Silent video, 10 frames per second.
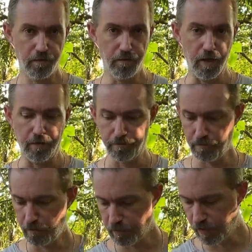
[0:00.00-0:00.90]
But
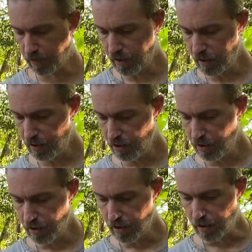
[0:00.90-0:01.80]

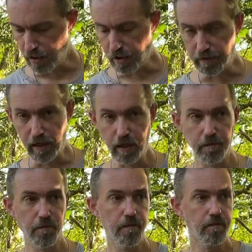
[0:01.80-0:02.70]
on that,
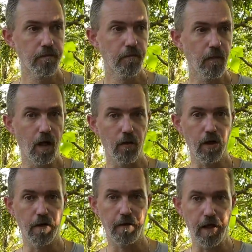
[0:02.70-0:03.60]
I want
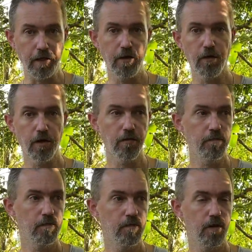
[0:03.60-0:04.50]
to thank you all.
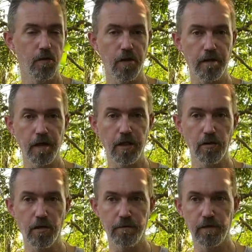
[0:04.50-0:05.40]
I want to thank you
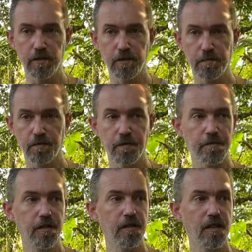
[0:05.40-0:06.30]
all for the
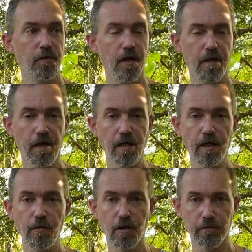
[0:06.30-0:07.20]
subscriptions. I want to thank
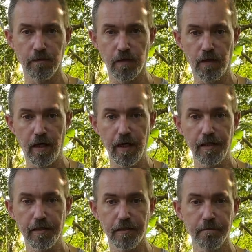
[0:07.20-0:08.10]
you all for the
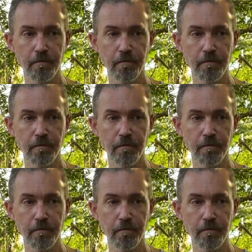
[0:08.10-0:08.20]
likes.